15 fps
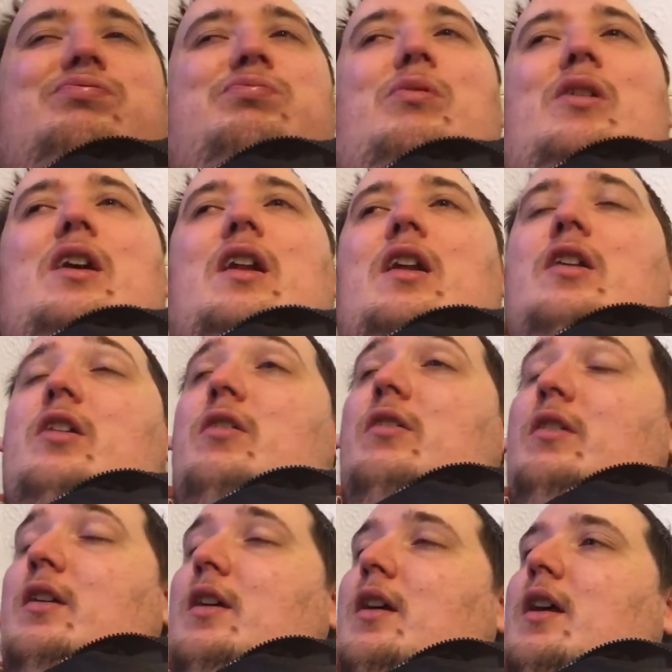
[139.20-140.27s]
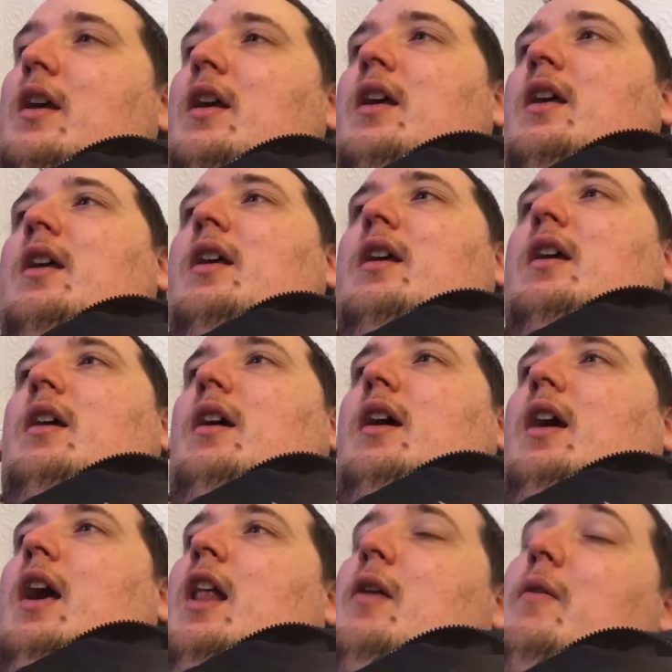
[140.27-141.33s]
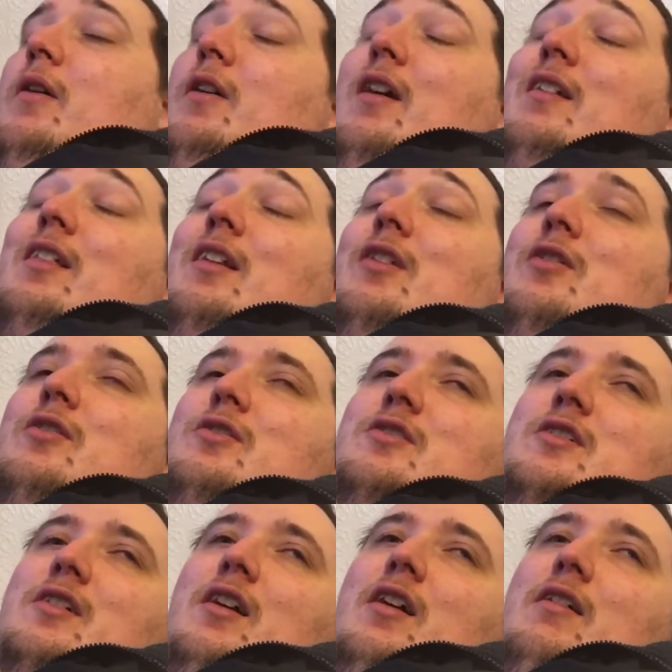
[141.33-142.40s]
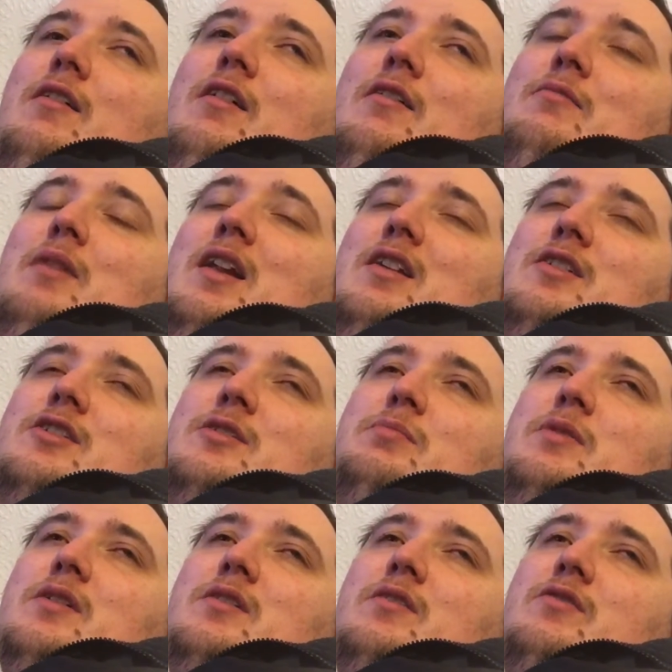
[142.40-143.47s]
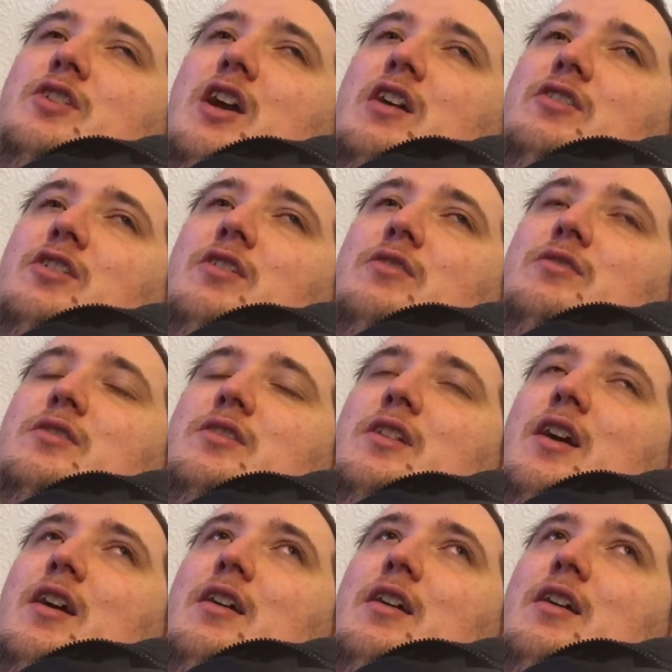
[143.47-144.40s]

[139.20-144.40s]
what can I do? Anyway, on other news, I've managed to piss off Jack Jones.